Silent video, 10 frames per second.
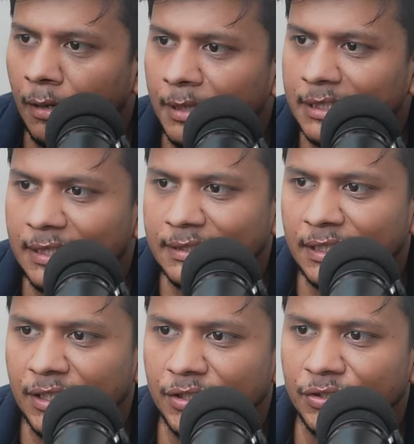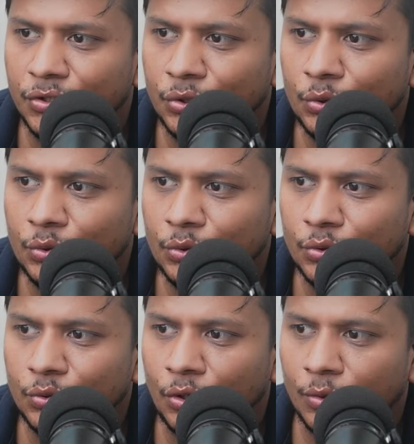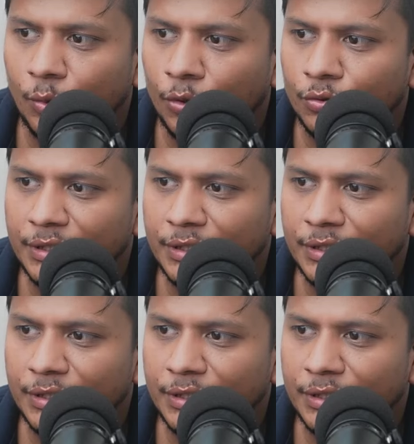let's say you do not want to take a